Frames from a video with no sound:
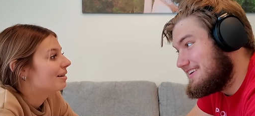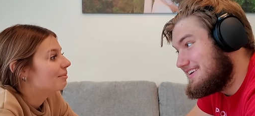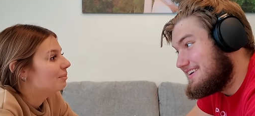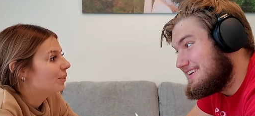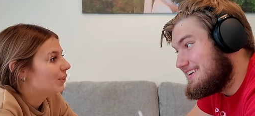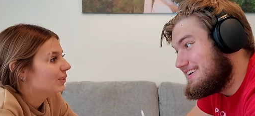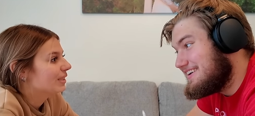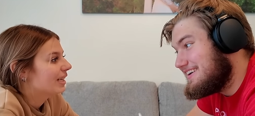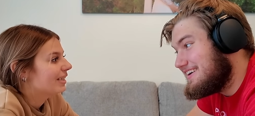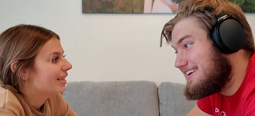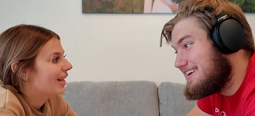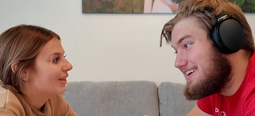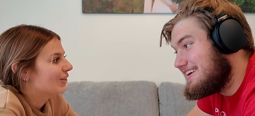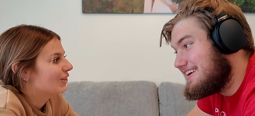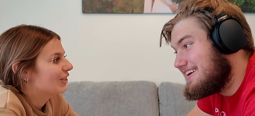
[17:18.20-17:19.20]

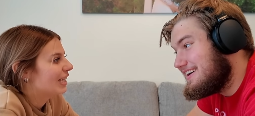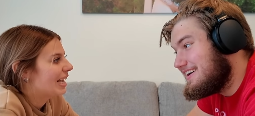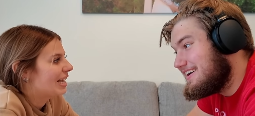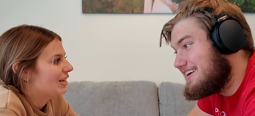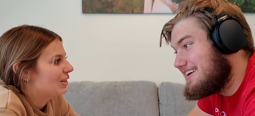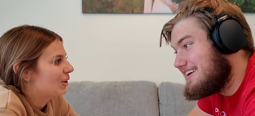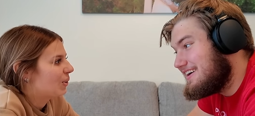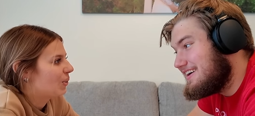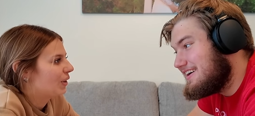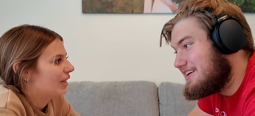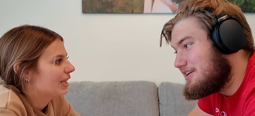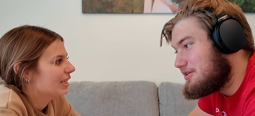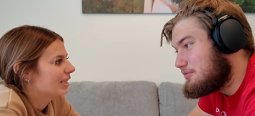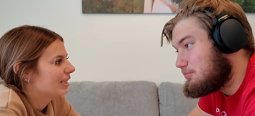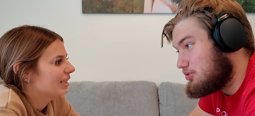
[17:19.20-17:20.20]
Speaker 1: Multicolored candy
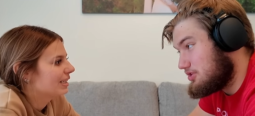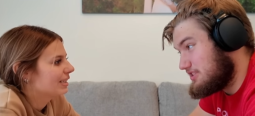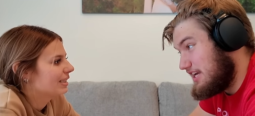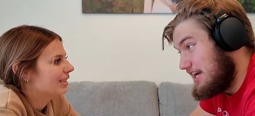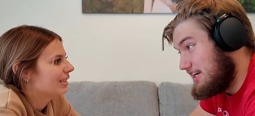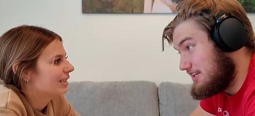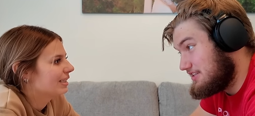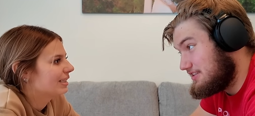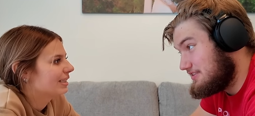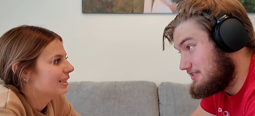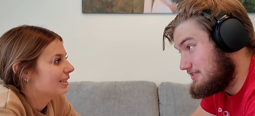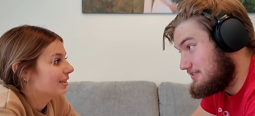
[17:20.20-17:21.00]
corn.
Speaker 2: Protect?